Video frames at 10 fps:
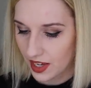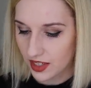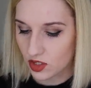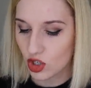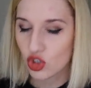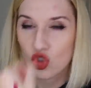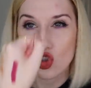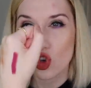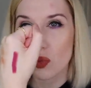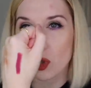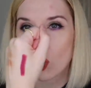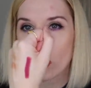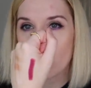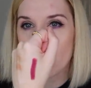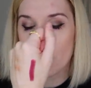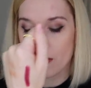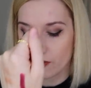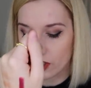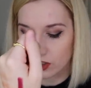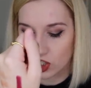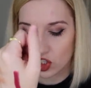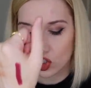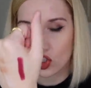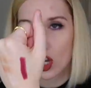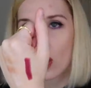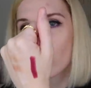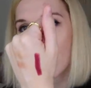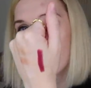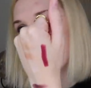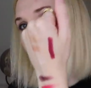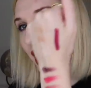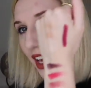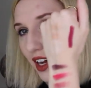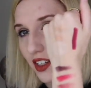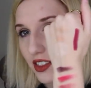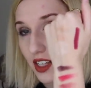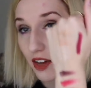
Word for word: It's super creamy. It feels so nice on the hands.